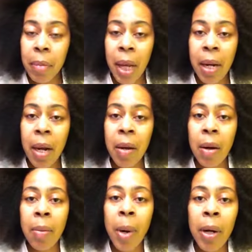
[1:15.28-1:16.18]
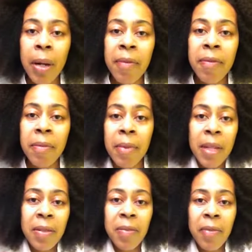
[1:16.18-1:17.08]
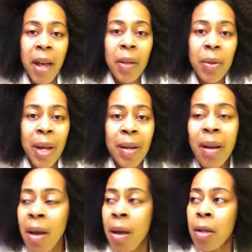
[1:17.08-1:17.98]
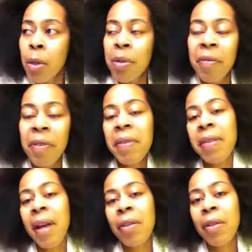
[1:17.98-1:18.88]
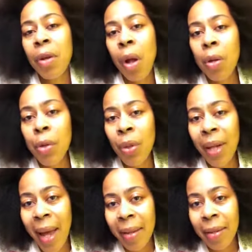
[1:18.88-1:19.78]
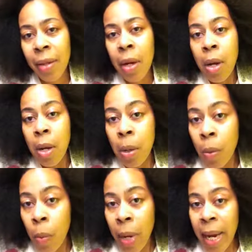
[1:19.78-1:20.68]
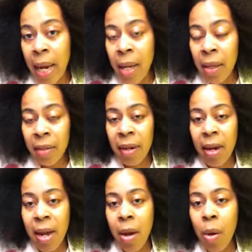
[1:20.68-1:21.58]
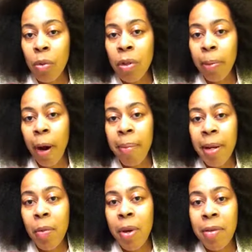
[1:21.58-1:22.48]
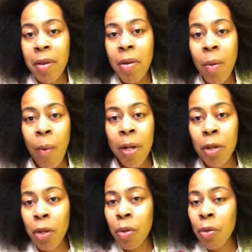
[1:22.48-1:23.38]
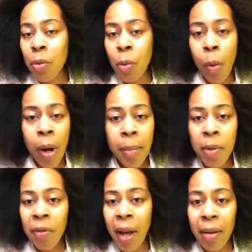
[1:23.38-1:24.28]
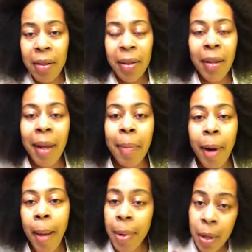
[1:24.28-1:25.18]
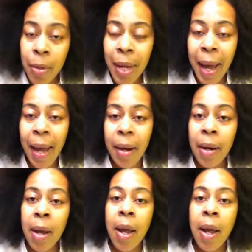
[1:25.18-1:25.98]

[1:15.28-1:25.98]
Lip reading: getting in on a market that's valued at $250,000 or less. We, the city, owns the property with you, and once you want to move out and sell that property, you can